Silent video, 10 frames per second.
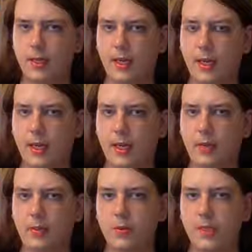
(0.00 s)

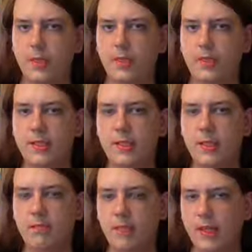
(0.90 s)
how
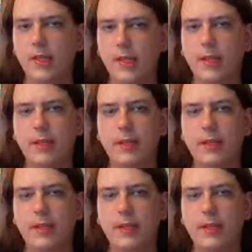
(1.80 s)
generally